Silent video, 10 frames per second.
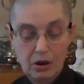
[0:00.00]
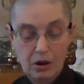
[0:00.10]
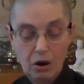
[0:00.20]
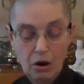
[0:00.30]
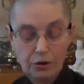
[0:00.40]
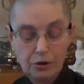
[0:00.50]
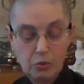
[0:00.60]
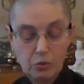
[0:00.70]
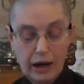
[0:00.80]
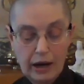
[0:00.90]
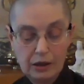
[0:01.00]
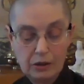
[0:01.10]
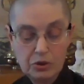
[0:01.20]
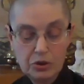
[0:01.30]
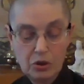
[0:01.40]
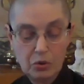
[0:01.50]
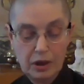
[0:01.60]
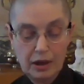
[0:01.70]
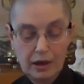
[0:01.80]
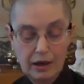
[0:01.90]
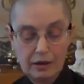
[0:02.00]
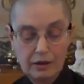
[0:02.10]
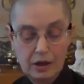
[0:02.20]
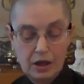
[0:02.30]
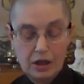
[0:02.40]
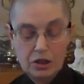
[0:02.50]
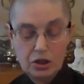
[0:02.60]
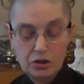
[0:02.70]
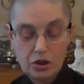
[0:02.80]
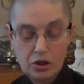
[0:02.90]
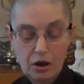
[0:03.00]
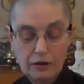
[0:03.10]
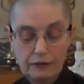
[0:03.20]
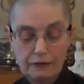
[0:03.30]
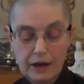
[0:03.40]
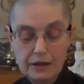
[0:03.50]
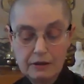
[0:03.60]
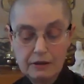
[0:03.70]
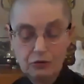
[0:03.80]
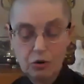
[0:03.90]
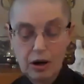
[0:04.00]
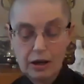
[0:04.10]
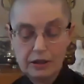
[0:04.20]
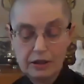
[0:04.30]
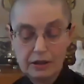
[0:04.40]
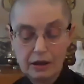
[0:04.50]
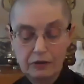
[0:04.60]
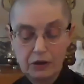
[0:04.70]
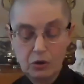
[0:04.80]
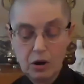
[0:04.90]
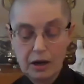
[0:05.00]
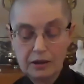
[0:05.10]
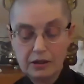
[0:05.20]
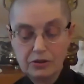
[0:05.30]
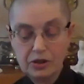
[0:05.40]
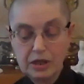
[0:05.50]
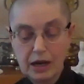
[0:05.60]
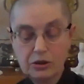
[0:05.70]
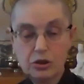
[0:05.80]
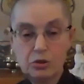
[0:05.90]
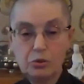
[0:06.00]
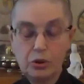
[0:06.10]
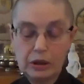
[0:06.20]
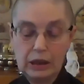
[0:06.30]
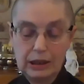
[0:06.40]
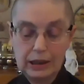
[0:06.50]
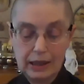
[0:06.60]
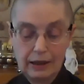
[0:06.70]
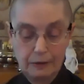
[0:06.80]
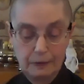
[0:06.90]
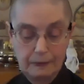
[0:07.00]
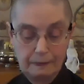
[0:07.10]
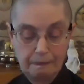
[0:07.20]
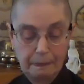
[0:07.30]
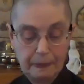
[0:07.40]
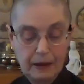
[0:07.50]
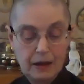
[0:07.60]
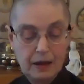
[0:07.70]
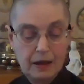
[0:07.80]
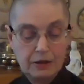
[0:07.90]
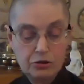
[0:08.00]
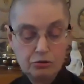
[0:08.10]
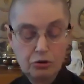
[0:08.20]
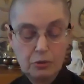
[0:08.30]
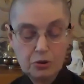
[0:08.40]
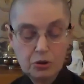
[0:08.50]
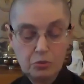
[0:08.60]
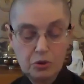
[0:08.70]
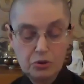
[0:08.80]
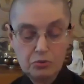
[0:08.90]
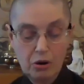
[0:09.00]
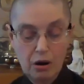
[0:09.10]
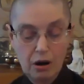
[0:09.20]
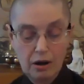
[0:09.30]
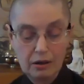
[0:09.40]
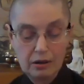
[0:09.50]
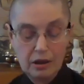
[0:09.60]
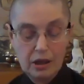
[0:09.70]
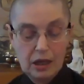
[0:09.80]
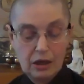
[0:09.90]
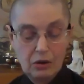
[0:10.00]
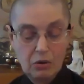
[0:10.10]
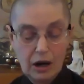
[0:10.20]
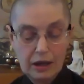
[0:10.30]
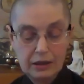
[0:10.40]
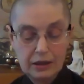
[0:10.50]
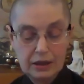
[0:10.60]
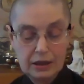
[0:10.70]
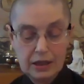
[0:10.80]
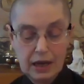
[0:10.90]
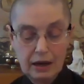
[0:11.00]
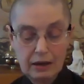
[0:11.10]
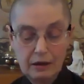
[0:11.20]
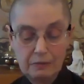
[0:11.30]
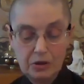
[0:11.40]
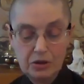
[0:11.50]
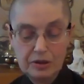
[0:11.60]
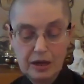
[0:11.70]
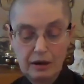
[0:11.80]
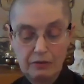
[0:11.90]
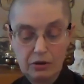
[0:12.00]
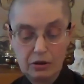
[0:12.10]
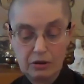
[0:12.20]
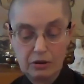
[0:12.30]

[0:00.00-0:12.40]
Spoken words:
All the while it was going on, she saw the face of the Kuan Yin statue looking down. The scripture was wrong. Kuan Yin did not come to save her.